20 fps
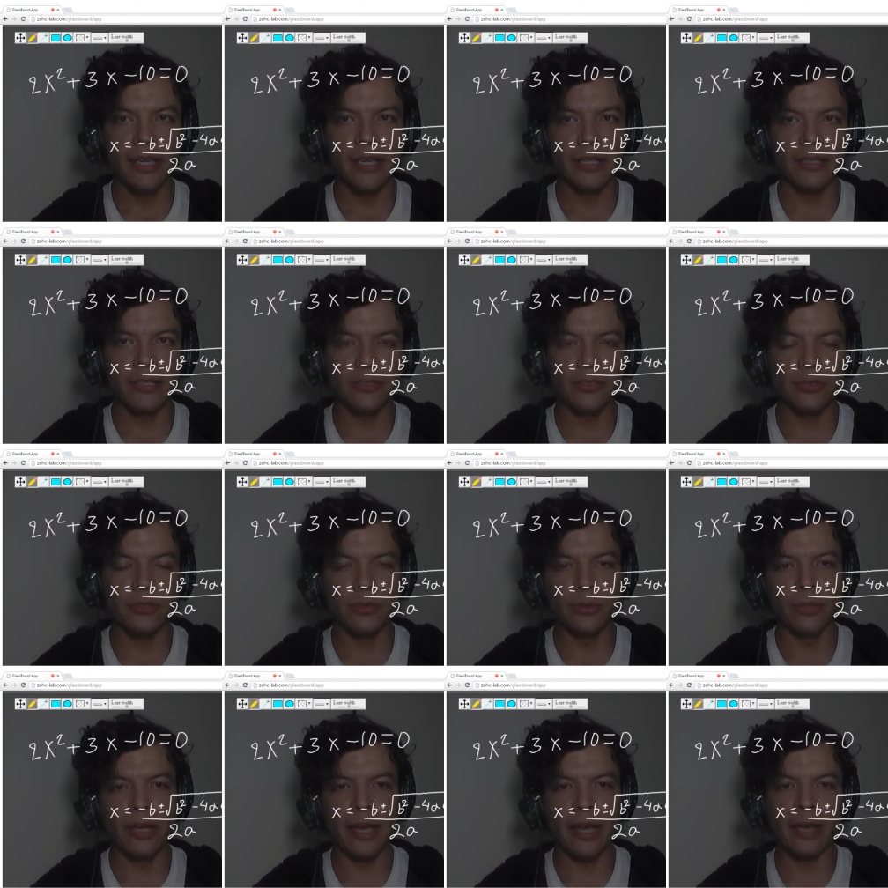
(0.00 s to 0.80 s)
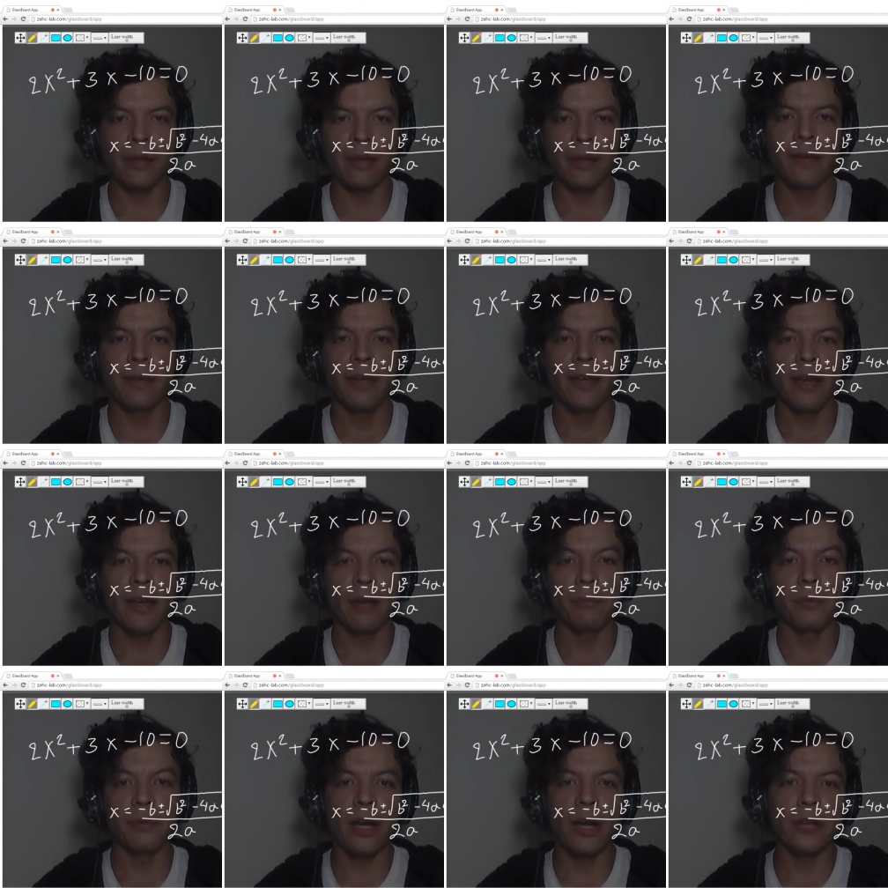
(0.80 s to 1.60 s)
is to have a
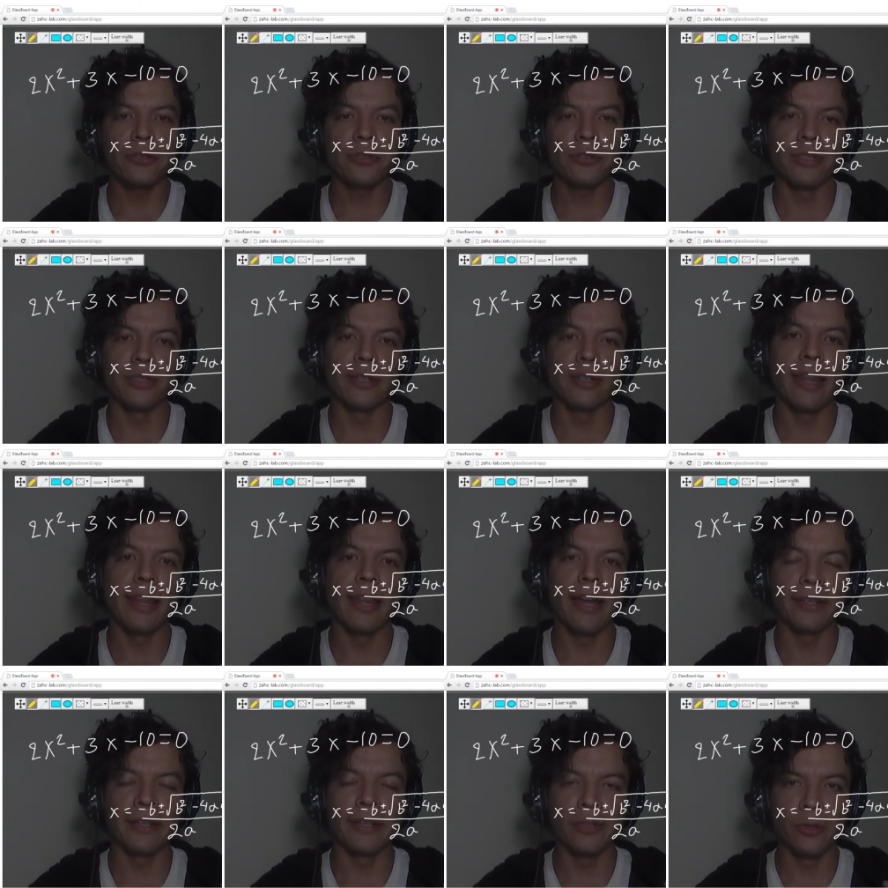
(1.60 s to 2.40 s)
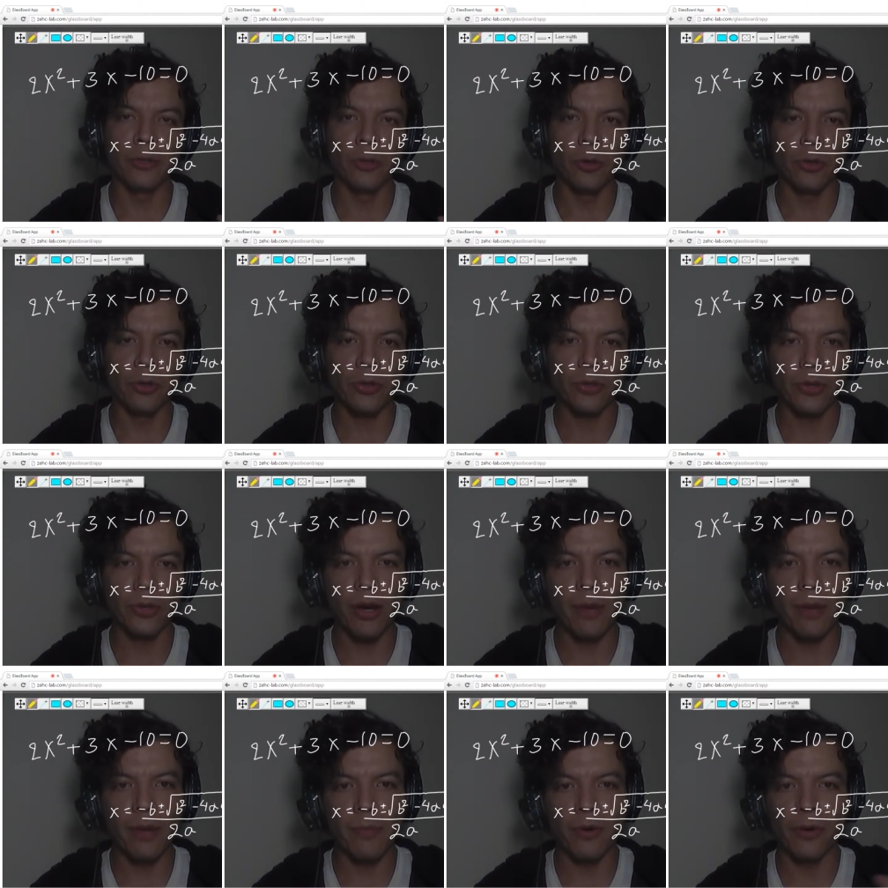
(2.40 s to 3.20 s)
browser like Google
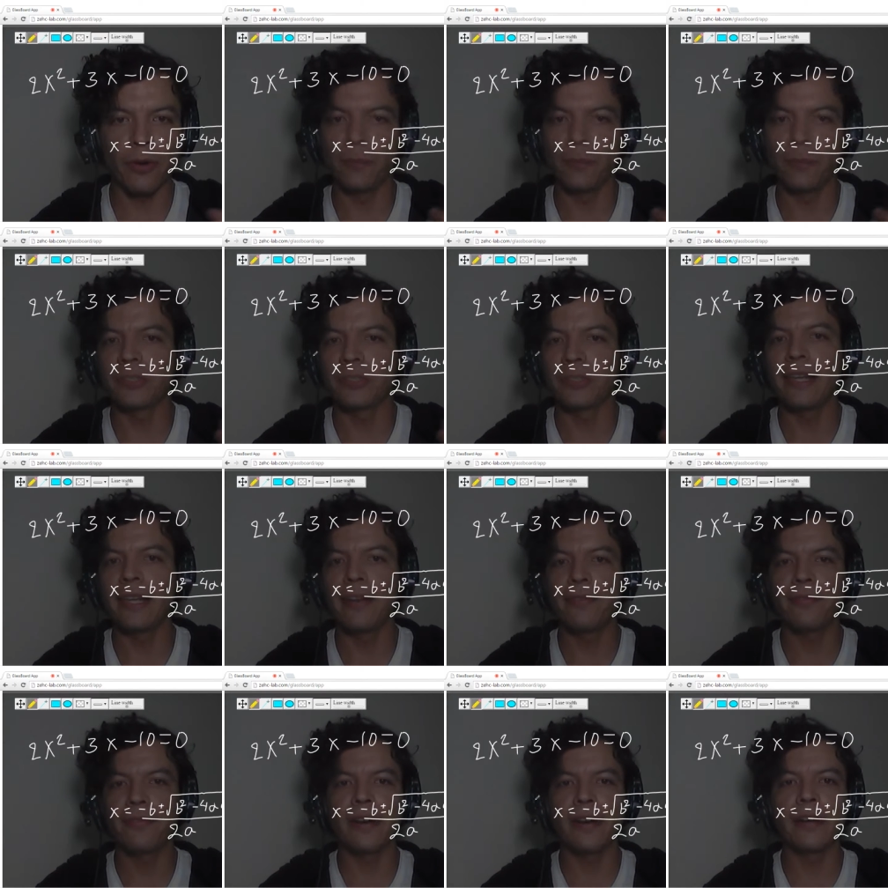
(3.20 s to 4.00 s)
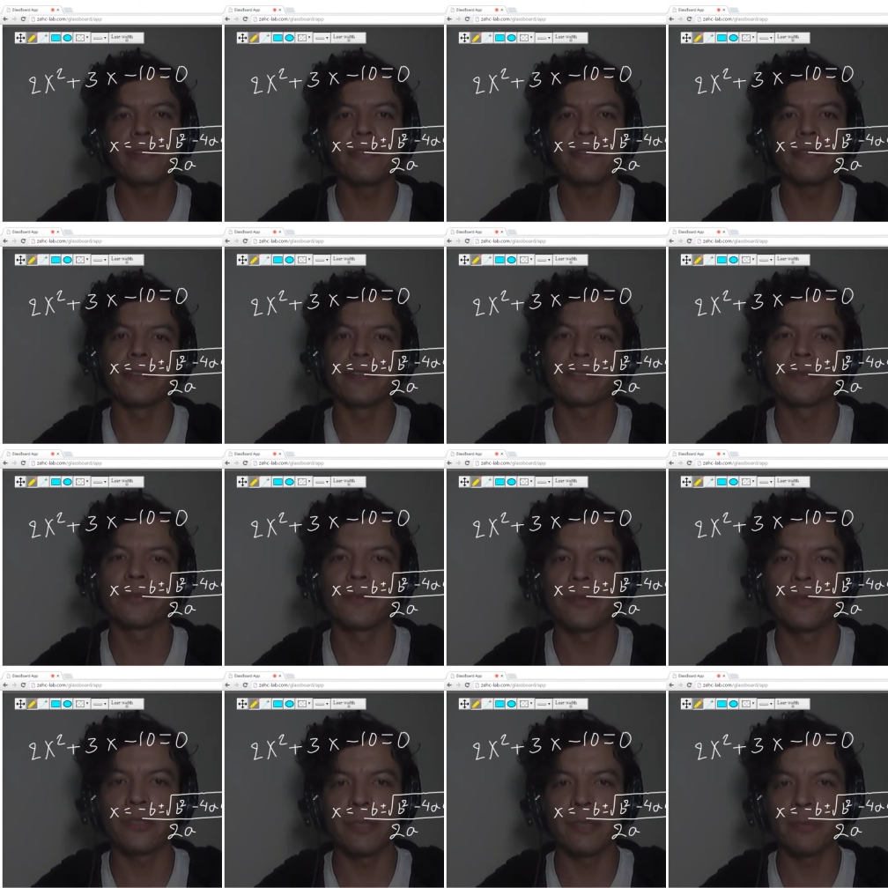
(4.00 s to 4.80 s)
Chrome or Mozilla Firefox, for
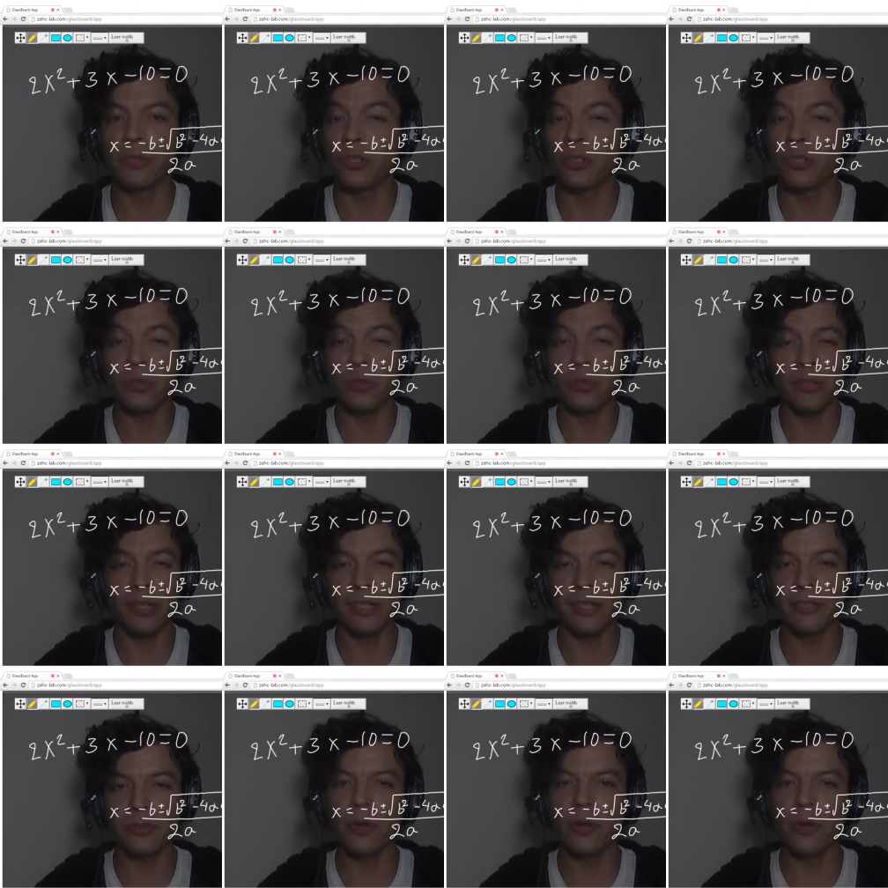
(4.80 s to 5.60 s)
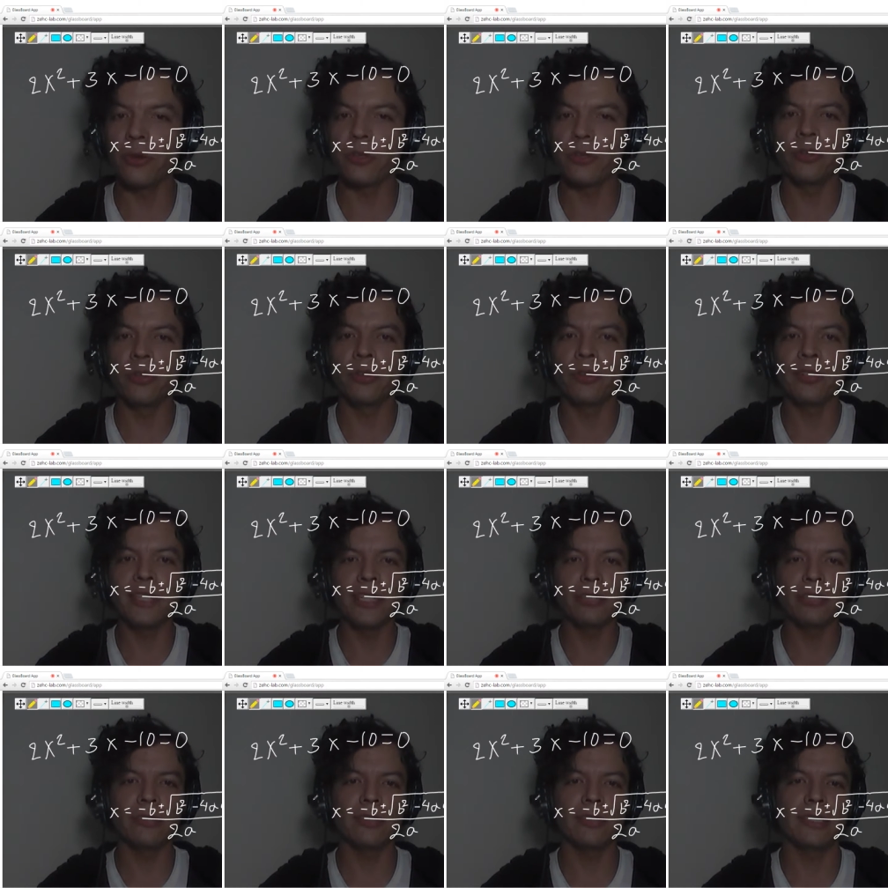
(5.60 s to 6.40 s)
example, and you're ready to go. You don't
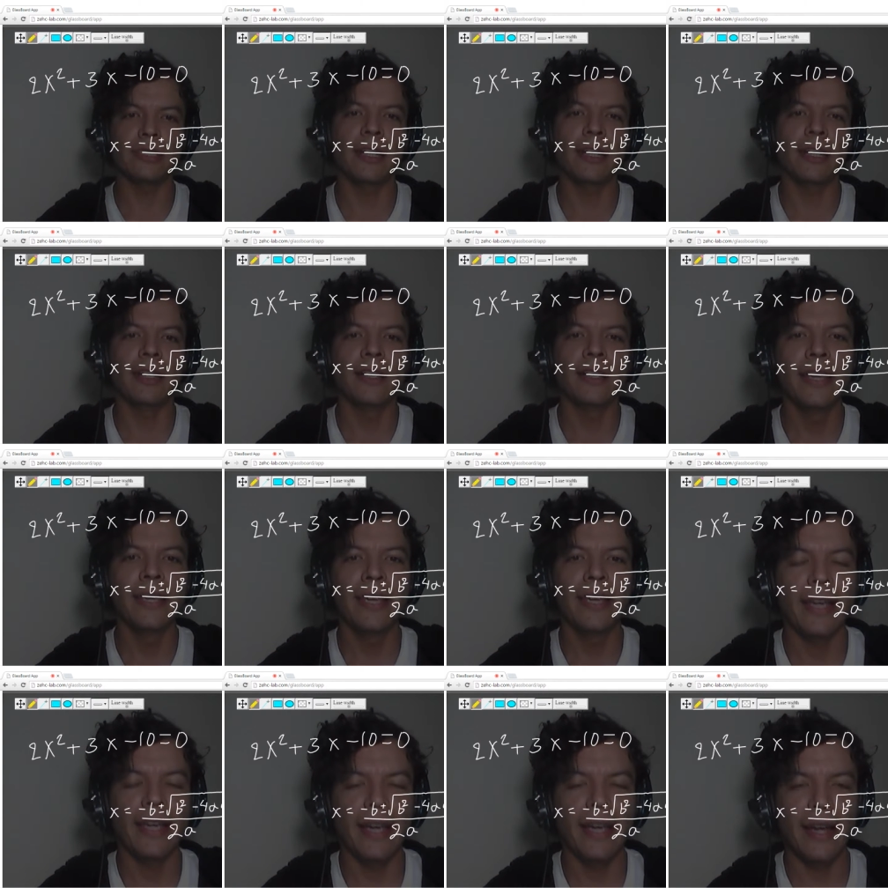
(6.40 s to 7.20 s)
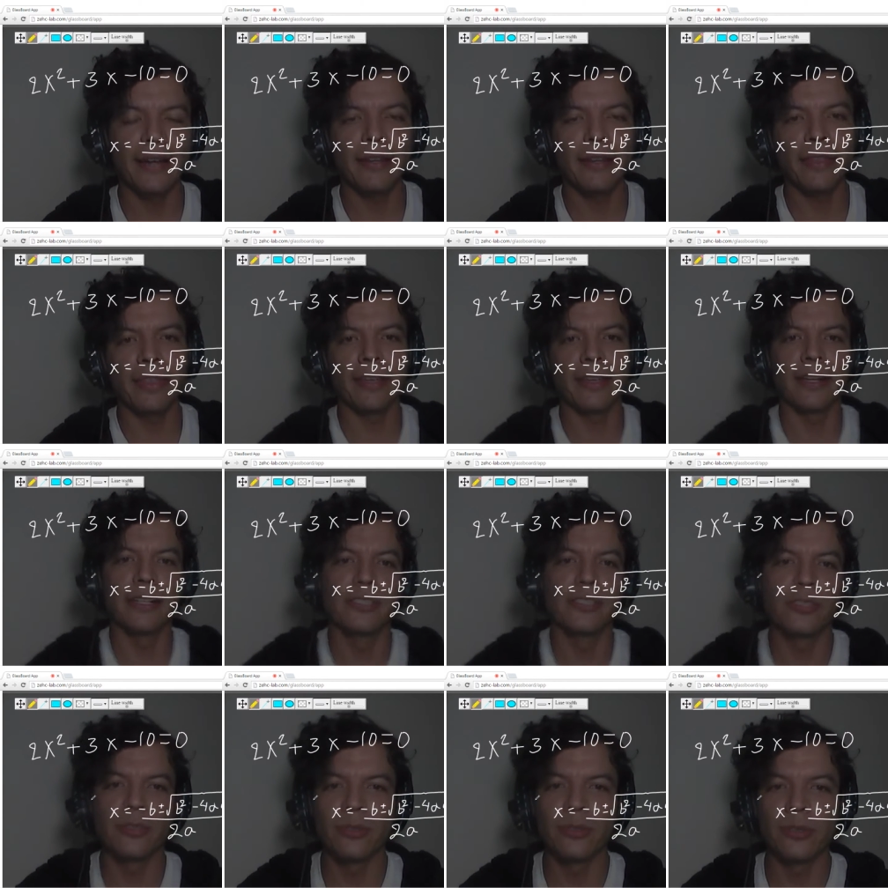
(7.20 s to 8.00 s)
need to install anything
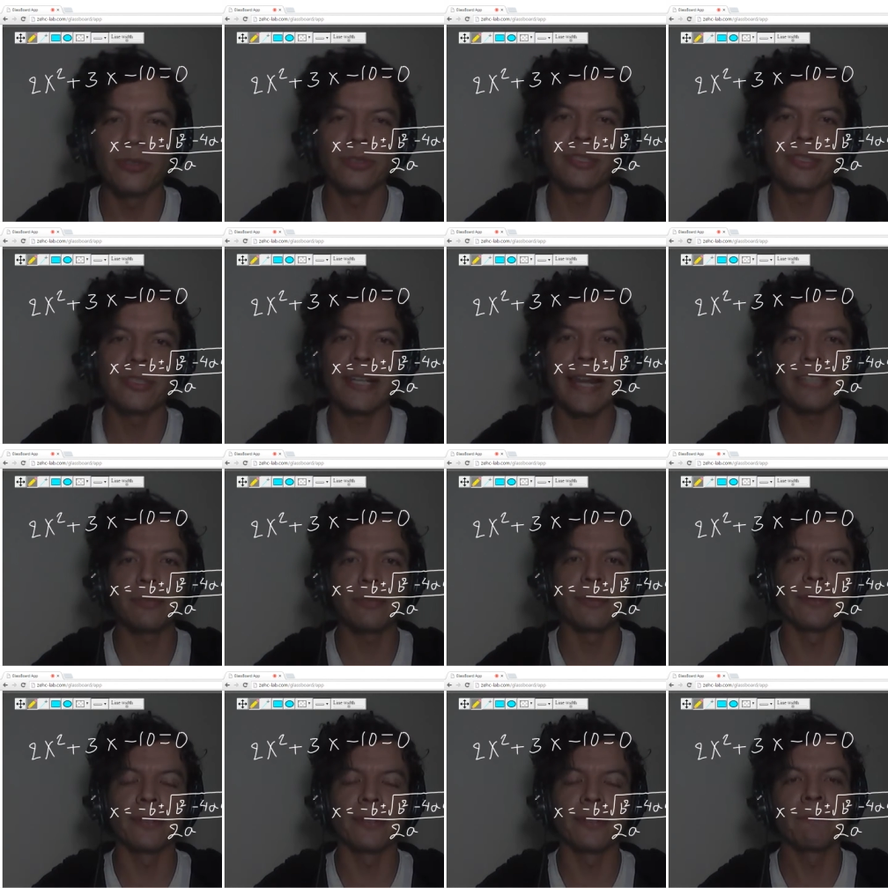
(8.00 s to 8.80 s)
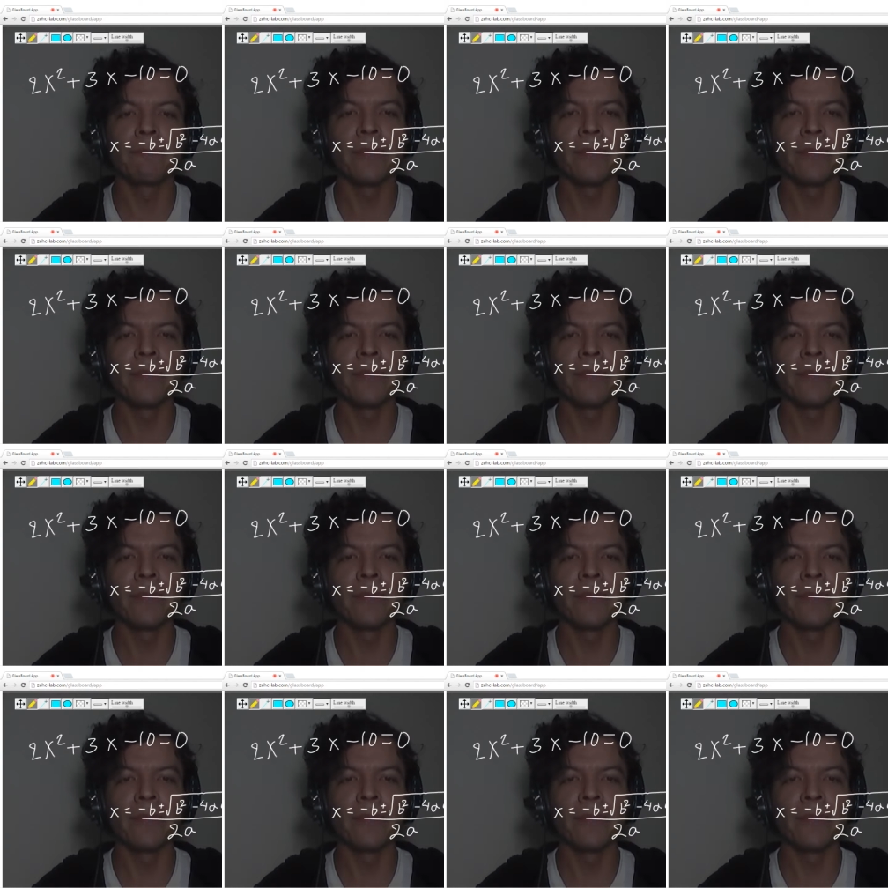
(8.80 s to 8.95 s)
else to use Glassboard